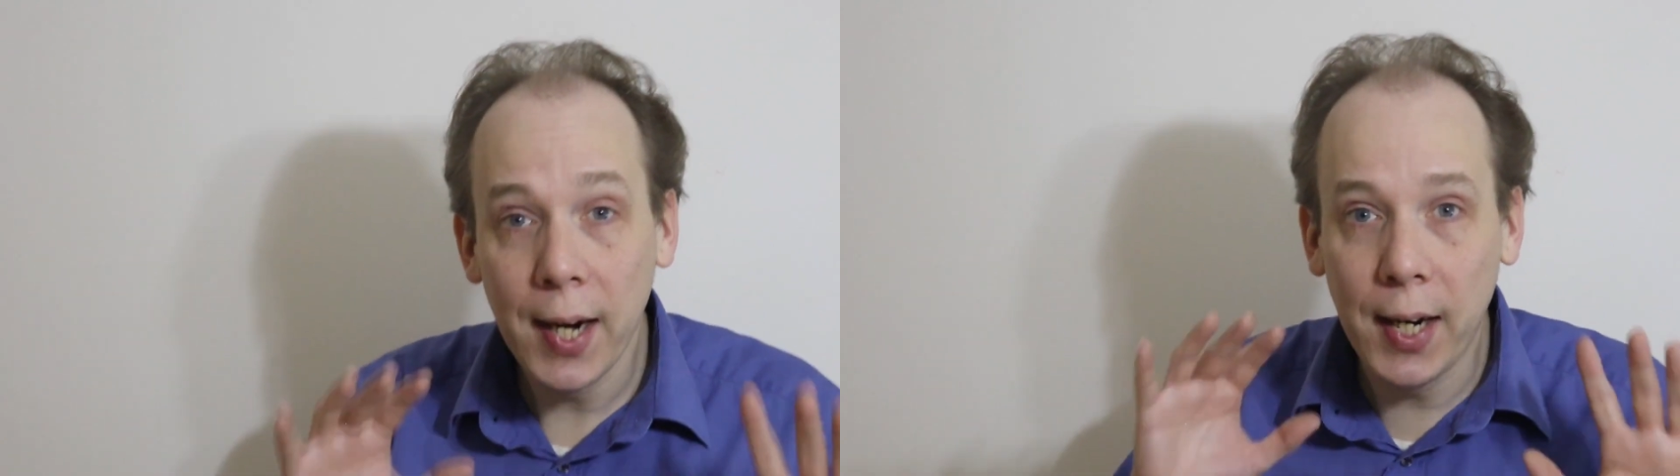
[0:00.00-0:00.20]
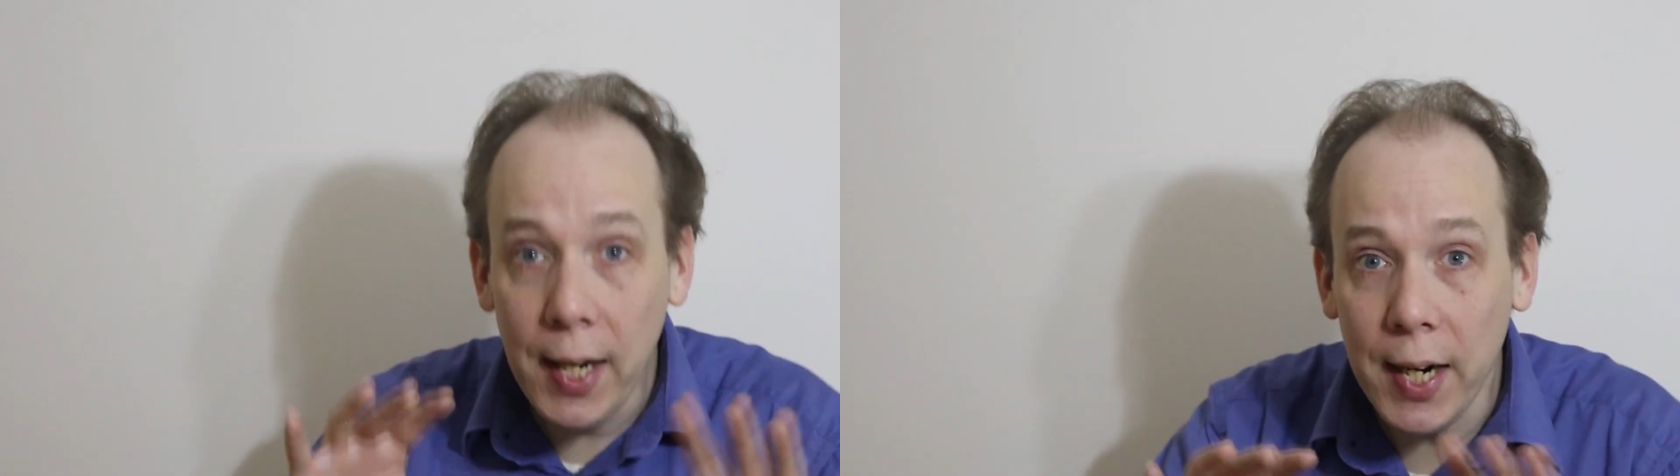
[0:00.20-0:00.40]

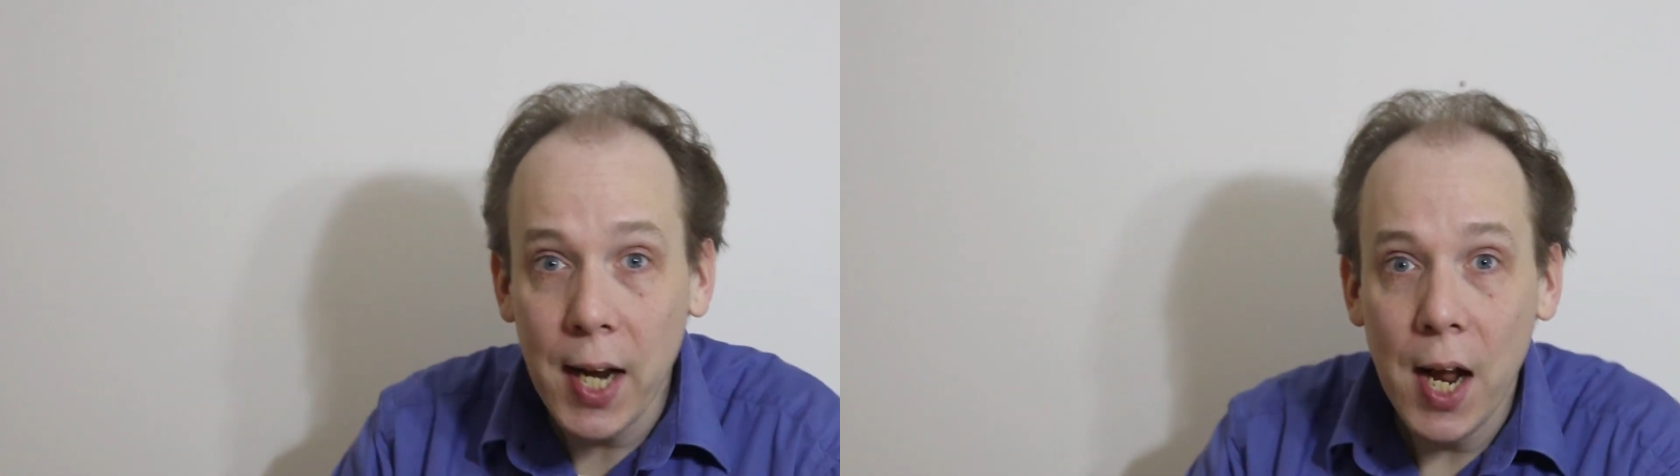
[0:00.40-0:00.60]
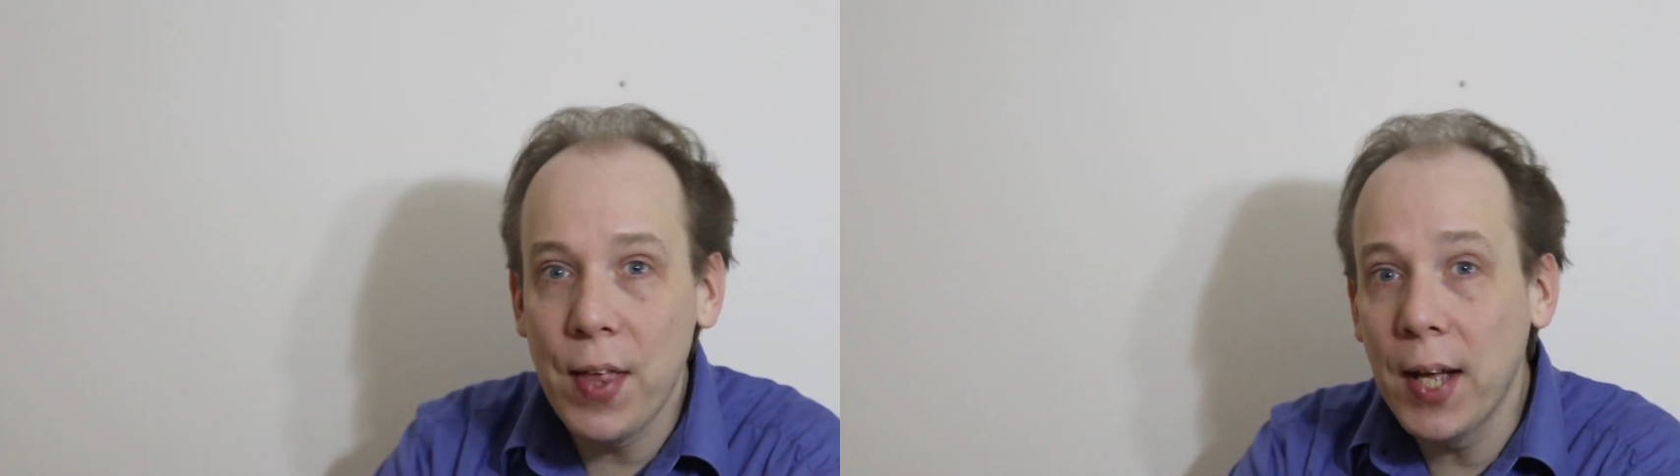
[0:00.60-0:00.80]

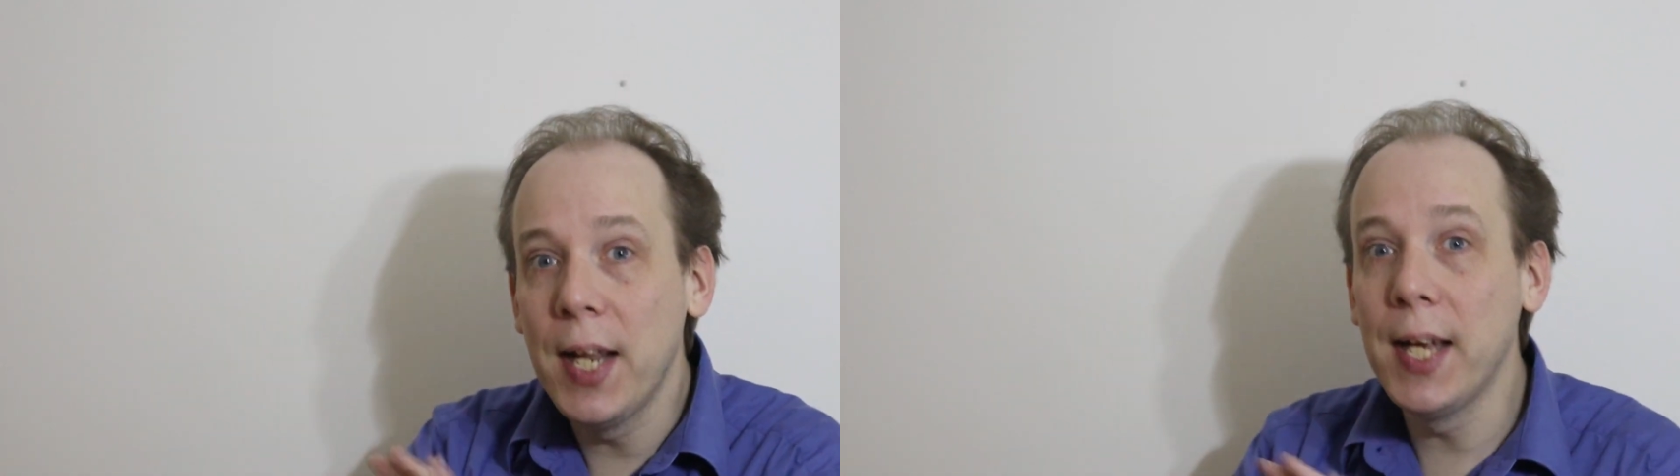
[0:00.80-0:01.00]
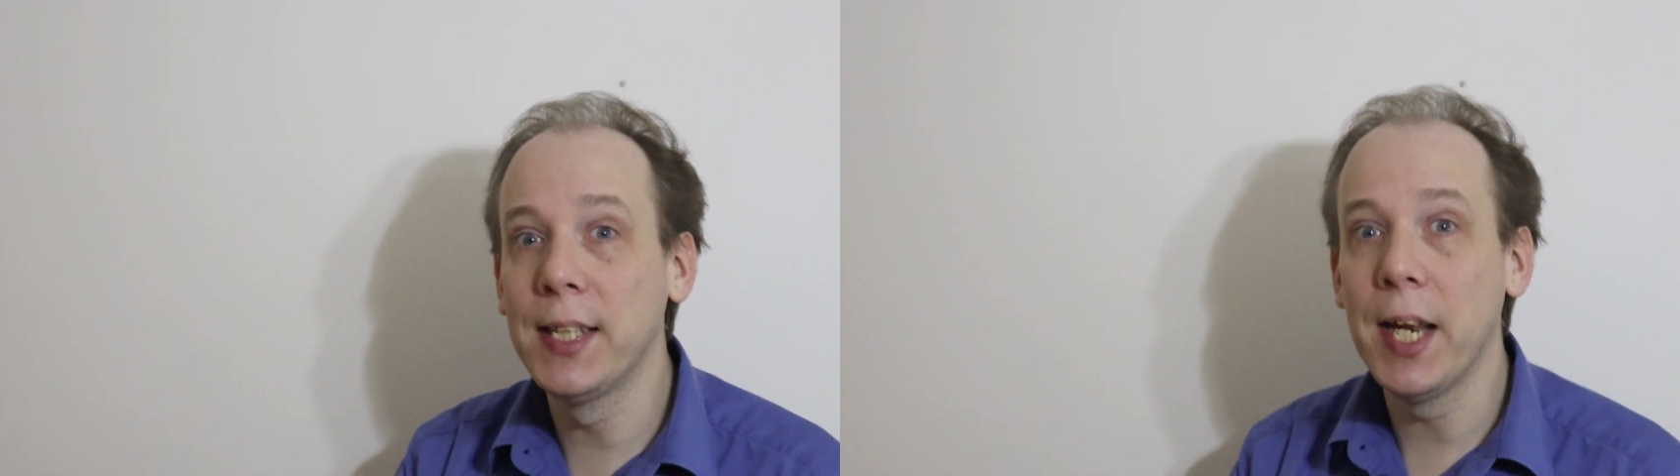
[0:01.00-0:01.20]
Clearly, that
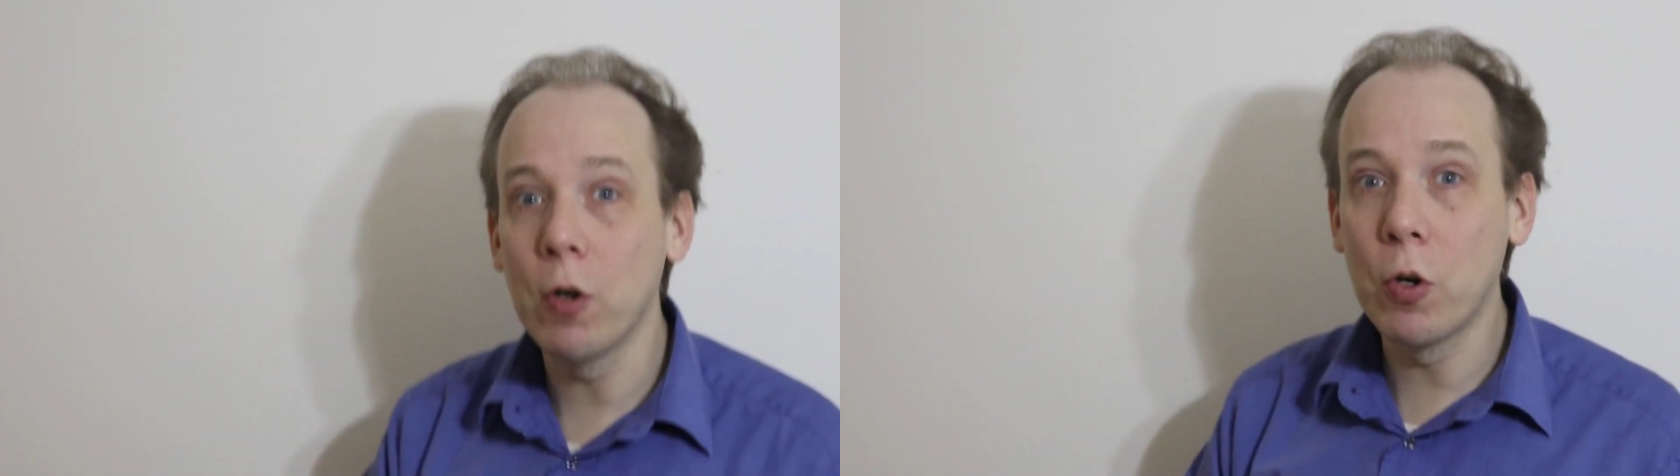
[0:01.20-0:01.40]
layer is now